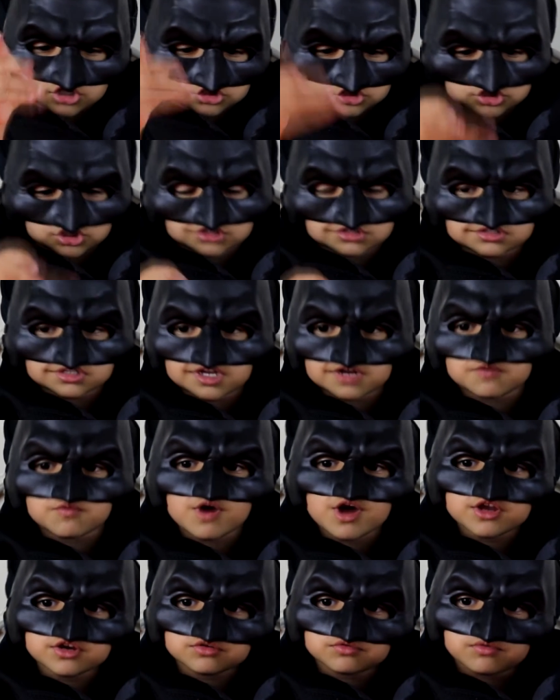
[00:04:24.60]
Just like
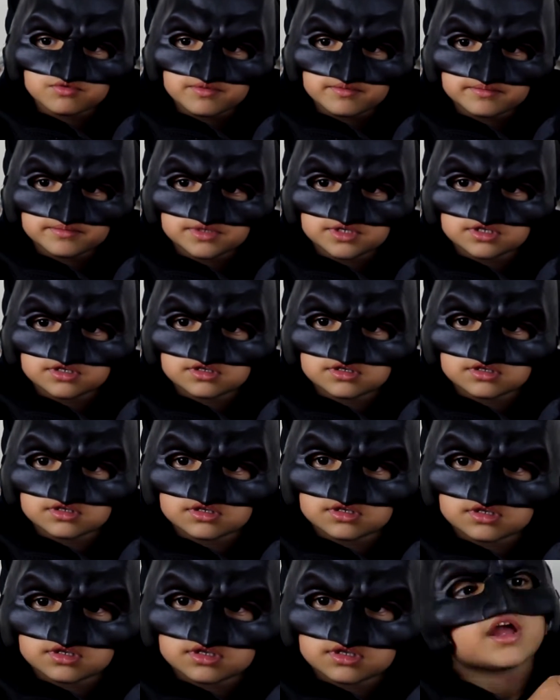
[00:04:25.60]
Wonder Woman.
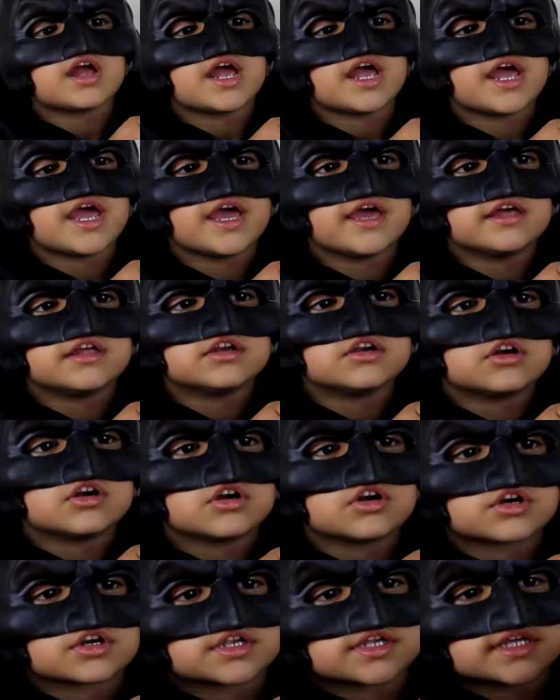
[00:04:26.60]
And
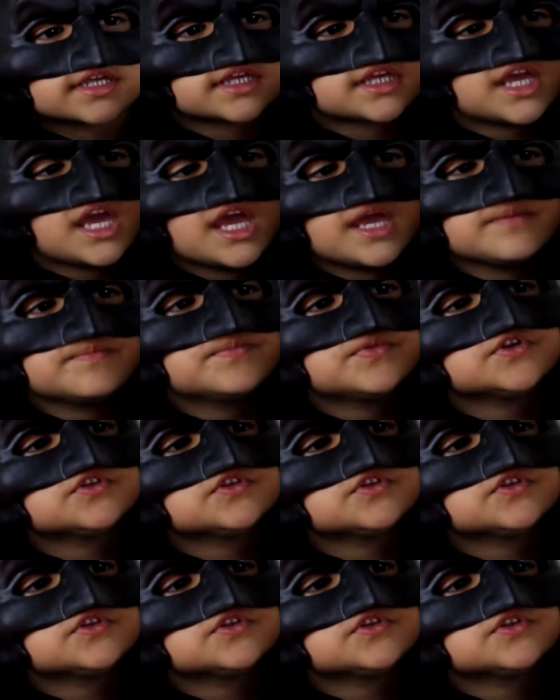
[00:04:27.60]
her cape